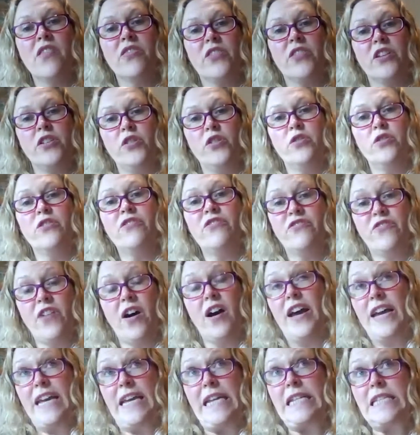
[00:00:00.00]
then your
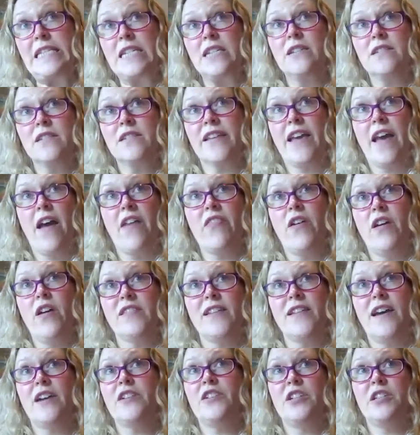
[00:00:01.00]
fight to get
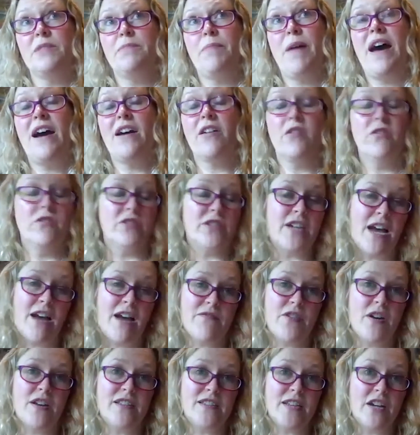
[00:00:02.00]
those ashes back or to
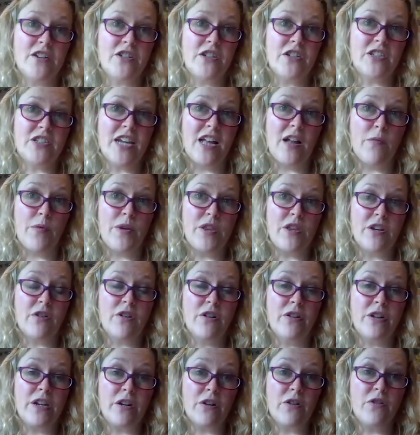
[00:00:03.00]
have those ashes dealt with
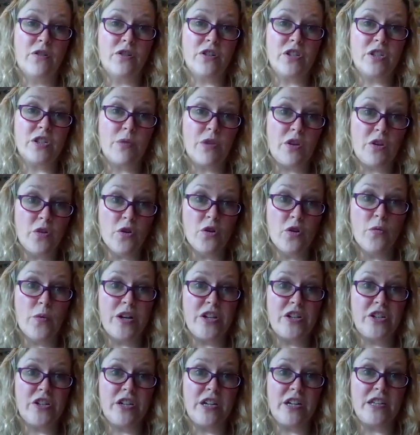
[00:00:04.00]
in accordance with your
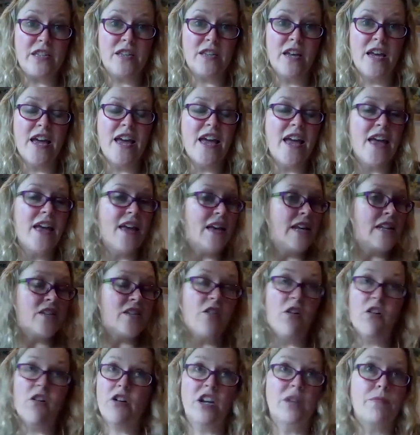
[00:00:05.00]
wishes is
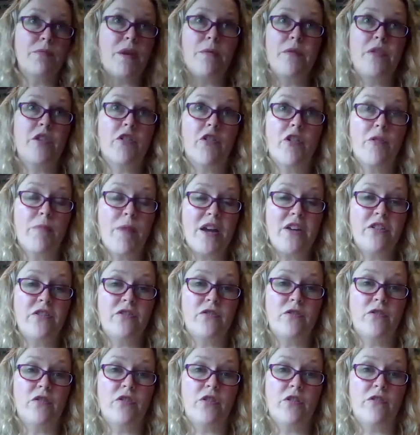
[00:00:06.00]
not going to be with the
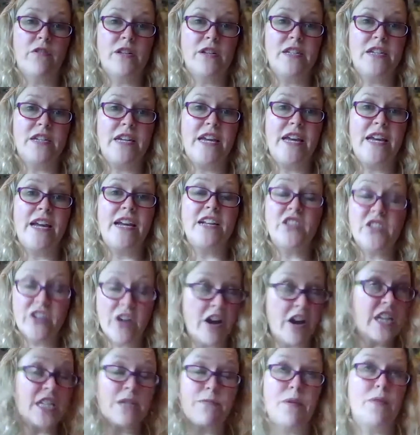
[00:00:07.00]
cremation authority. It's
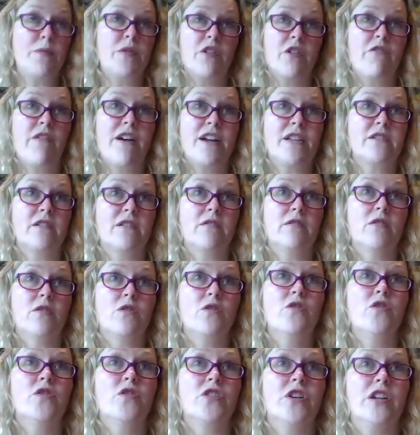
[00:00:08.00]
going to be with Great Uncle
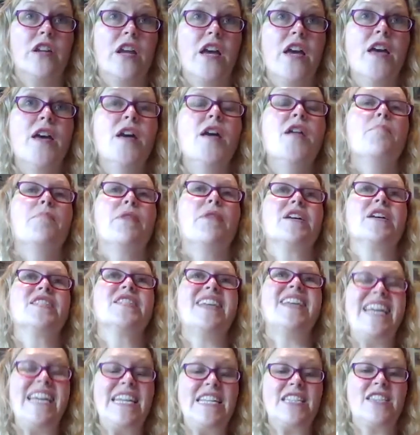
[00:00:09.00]
Gordon, because
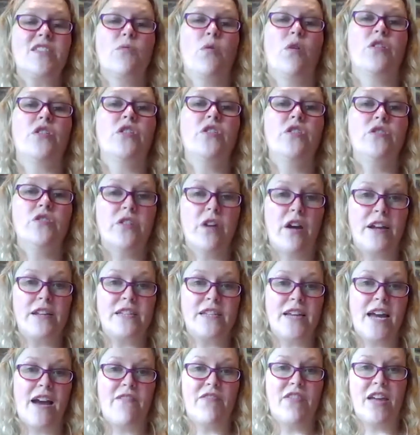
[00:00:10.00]
he's the one who's going
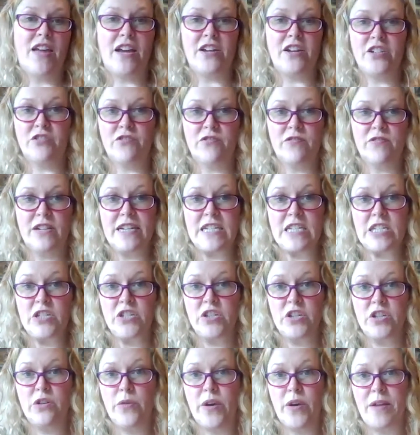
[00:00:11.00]
to have the ashes released
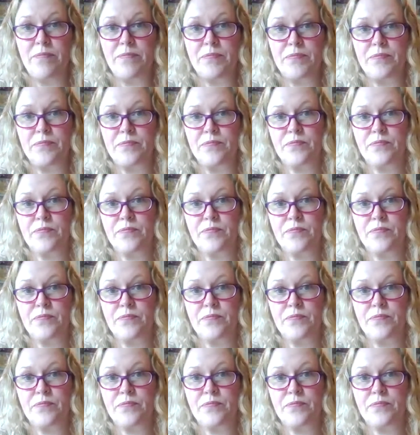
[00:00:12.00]
to him.